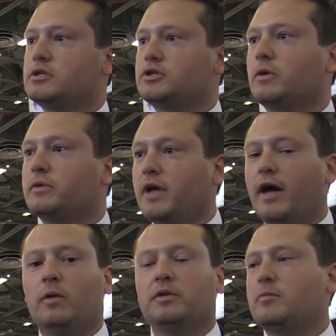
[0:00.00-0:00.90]
So
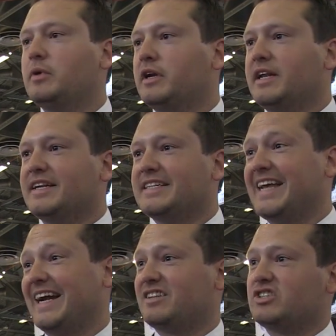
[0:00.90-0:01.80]
not only the ability to
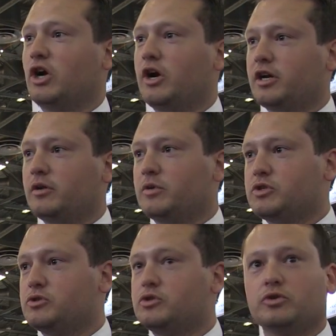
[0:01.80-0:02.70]
detect the target,
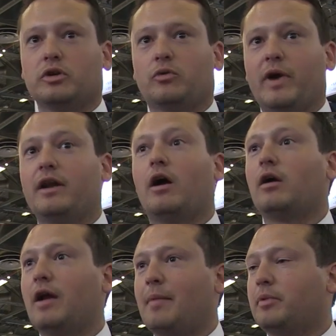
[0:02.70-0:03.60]
which is usually a
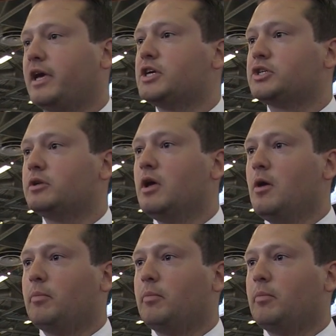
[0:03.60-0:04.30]
radar application,